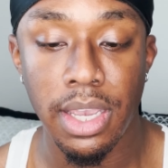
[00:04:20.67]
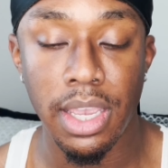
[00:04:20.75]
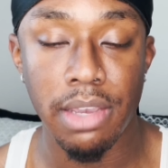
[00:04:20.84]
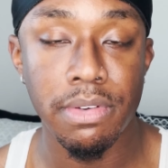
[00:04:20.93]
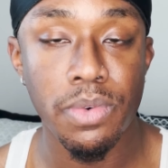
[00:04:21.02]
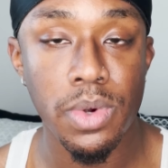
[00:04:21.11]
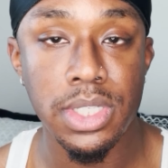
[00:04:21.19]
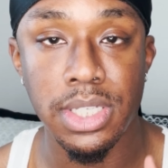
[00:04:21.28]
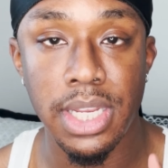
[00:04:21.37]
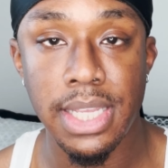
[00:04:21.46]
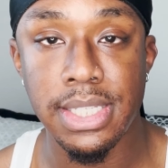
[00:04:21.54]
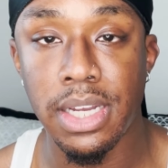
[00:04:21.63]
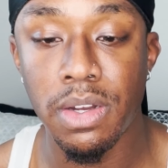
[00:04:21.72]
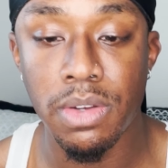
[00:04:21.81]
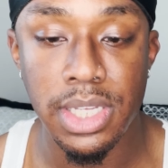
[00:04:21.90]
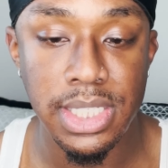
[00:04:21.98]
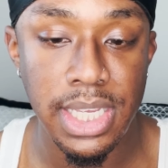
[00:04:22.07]
Every 14 days I go
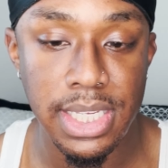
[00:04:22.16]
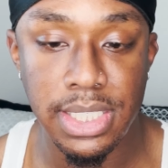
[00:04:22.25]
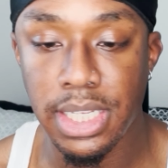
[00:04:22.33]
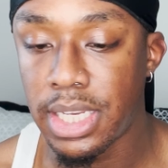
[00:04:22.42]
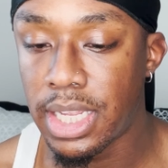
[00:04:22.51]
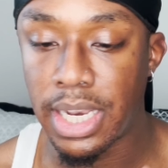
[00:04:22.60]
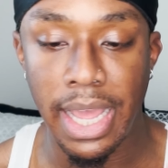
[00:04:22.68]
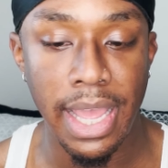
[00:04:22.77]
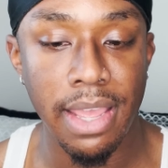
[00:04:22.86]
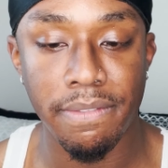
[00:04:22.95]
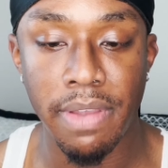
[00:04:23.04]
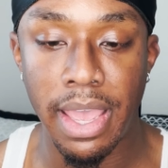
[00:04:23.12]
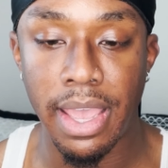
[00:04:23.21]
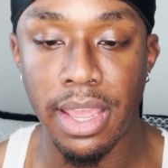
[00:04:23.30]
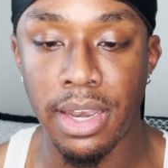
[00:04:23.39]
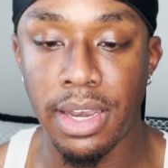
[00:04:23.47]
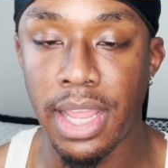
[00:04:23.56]
get tested, and I have
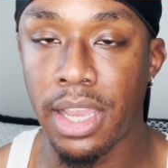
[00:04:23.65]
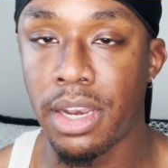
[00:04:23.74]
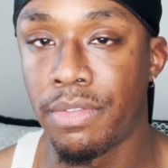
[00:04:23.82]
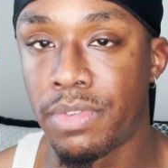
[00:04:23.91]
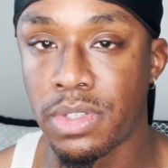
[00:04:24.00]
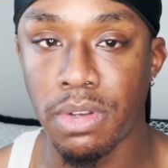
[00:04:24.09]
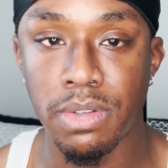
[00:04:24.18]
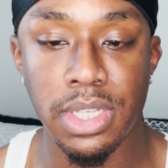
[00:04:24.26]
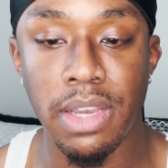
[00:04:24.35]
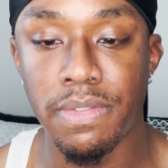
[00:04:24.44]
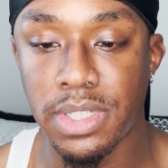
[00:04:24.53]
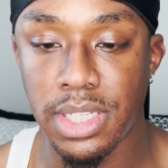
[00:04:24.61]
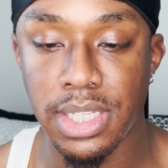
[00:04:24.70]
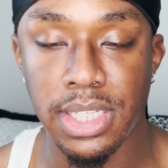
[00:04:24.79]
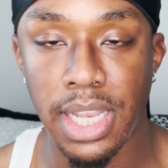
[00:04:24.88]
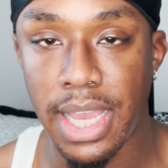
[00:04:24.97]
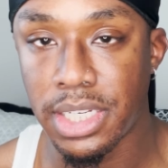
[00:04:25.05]
had negative results ever
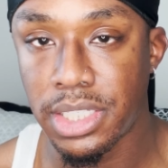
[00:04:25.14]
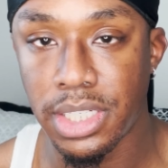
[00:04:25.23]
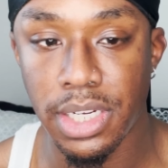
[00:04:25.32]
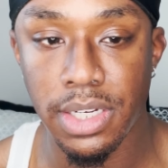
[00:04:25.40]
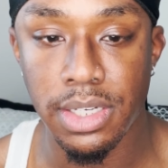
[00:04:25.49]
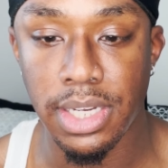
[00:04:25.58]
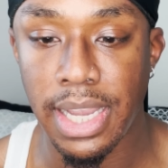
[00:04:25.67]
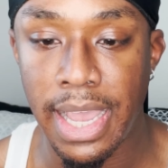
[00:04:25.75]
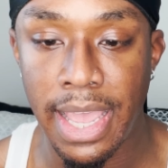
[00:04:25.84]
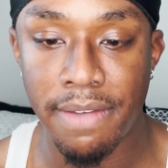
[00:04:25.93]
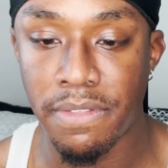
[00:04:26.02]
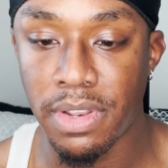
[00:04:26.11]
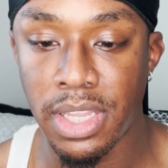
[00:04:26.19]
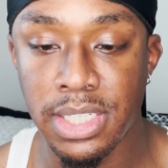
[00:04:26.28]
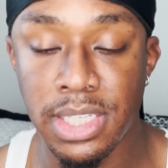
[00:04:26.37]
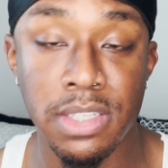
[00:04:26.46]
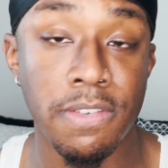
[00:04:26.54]
since last year.
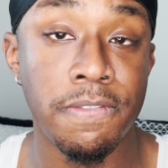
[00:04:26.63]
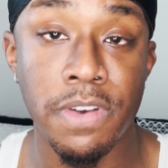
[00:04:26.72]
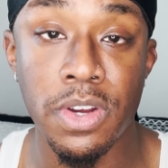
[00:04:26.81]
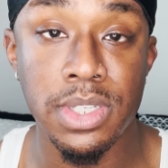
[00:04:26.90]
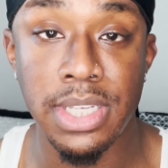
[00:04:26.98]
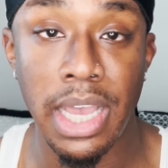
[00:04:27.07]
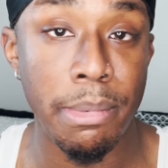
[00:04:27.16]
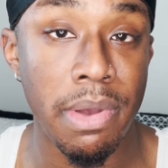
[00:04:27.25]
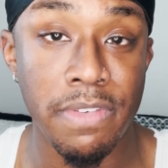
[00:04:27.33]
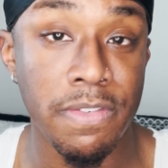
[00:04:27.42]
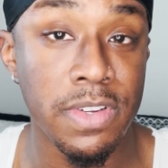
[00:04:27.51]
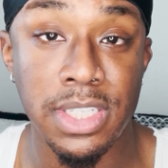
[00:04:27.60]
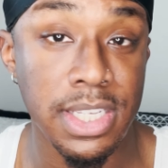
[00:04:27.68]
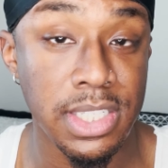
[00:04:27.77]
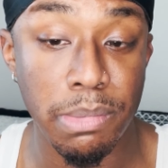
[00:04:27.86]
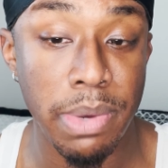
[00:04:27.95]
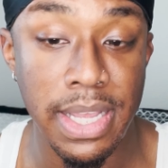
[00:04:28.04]
This is the first time I've ever
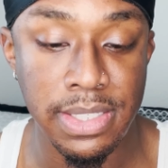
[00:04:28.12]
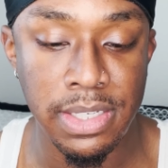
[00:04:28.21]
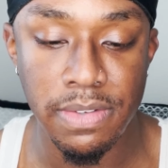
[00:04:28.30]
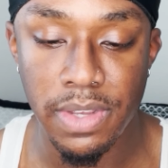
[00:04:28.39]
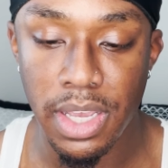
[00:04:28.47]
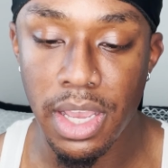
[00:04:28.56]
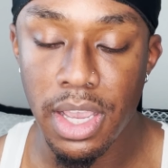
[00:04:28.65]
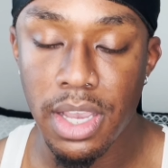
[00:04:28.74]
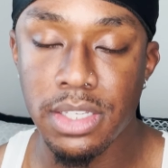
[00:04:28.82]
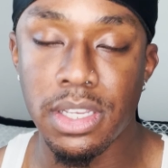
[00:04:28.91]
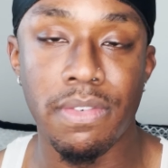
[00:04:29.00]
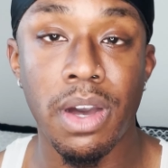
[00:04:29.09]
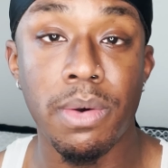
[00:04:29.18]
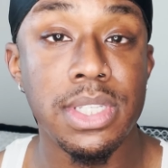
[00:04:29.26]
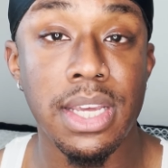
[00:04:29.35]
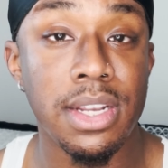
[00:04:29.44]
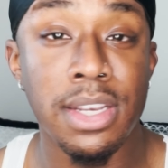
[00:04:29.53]
tested positive. So I've
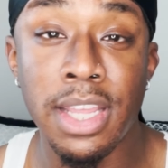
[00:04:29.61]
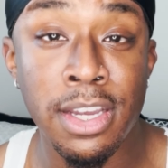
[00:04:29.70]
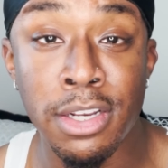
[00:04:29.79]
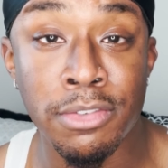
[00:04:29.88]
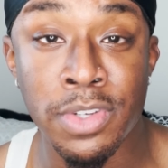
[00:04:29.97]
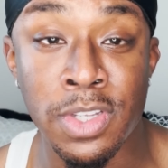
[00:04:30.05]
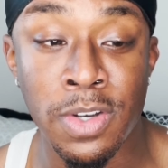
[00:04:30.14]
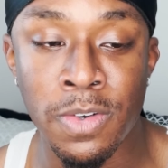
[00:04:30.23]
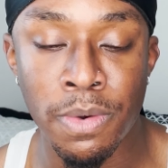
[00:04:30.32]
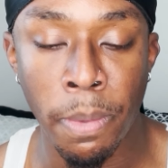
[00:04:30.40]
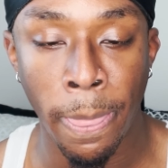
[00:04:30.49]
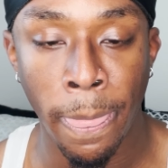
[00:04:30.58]
always had a negative result.